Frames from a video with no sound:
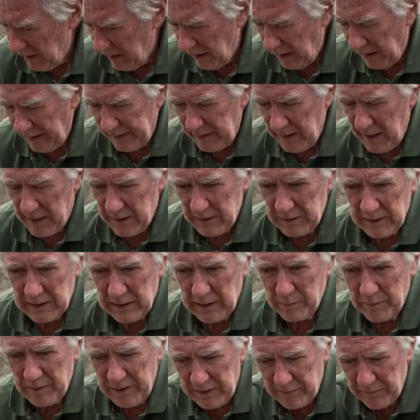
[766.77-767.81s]
I got a
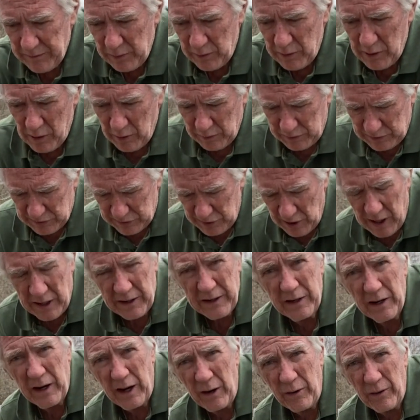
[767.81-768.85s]
little bit of the row
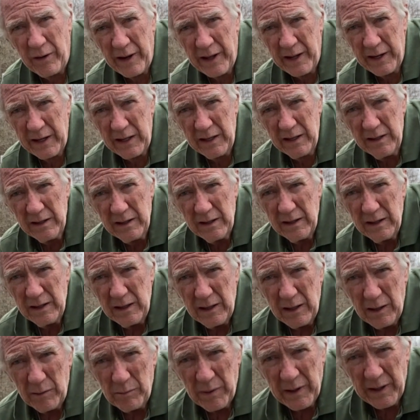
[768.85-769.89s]
started already,
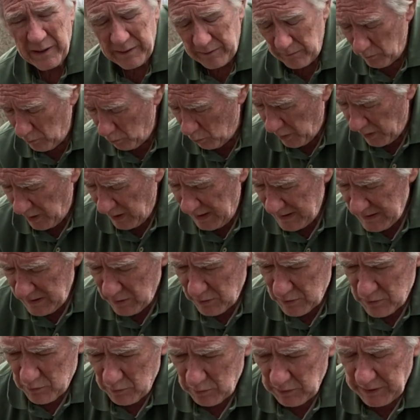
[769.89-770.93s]
but what I
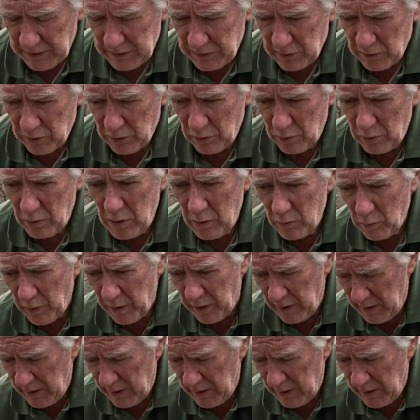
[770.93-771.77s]
usually do when